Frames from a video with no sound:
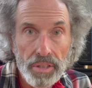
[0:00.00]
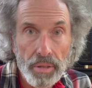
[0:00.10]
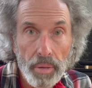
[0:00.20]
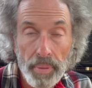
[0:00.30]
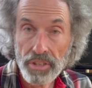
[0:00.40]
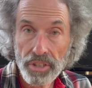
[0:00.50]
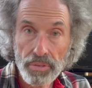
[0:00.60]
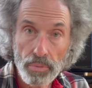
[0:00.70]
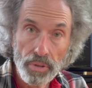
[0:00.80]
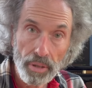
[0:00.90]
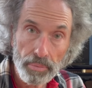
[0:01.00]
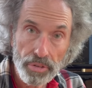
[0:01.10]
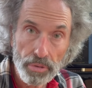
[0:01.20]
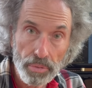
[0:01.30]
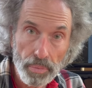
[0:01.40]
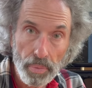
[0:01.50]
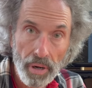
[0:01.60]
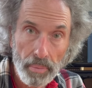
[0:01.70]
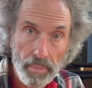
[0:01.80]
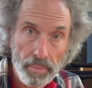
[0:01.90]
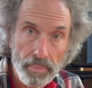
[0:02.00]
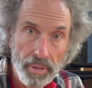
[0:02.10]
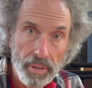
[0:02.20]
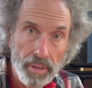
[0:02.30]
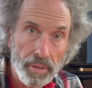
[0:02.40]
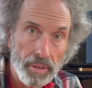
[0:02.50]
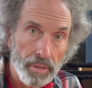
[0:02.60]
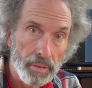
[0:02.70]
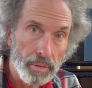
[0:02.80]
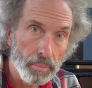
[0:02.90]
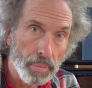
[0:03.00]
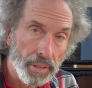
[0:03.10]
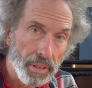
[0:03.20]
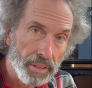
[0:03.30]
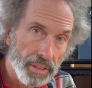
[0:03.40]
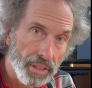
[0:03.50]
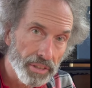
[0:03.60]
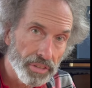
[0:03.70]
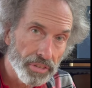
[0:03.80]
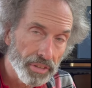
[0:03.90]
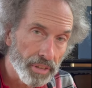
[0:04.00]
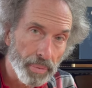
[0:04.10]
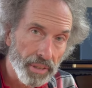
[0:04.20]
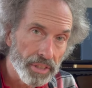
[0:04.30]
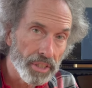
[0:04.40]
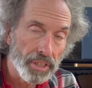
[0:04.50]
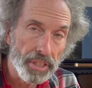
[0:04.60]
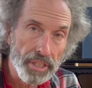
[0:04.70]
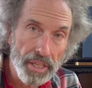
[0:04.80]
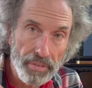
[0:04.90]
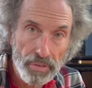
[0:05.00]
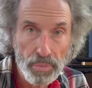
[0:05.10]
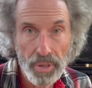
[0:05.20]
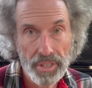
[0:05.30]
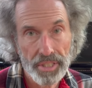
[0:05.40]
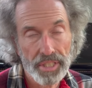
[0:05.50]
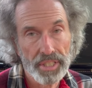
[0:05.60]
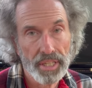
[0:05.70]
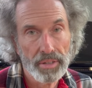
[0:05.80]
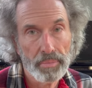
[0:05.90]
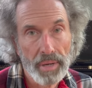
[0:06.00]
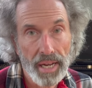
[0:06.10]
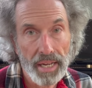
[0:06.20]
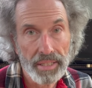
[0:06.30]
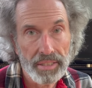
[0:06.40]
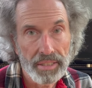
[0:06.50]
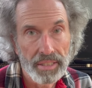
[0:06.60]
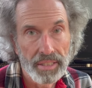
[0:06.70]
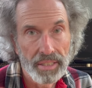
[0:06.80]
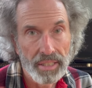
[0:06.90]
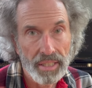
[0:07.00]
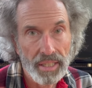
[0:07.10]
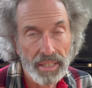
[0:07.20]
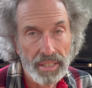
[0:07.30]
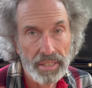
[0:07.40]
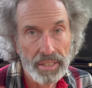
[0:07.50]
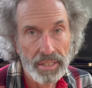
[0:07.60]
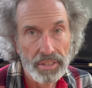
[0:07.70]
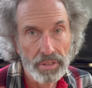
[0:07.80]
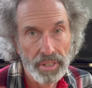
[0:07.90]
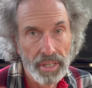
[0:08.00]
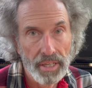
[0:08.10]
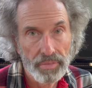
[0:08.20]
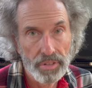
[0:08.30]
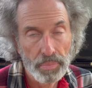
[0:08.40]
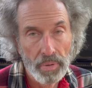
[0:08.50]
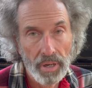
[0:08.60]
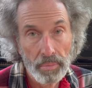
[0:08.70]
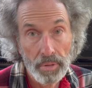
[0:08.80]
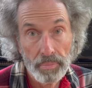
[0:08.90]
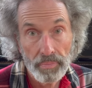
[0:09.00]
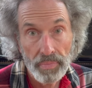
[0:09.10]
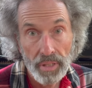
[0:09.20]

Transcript: a patient will come to you with a problem, but unconsciously the patient never wants to sound bad. And so they have this problem,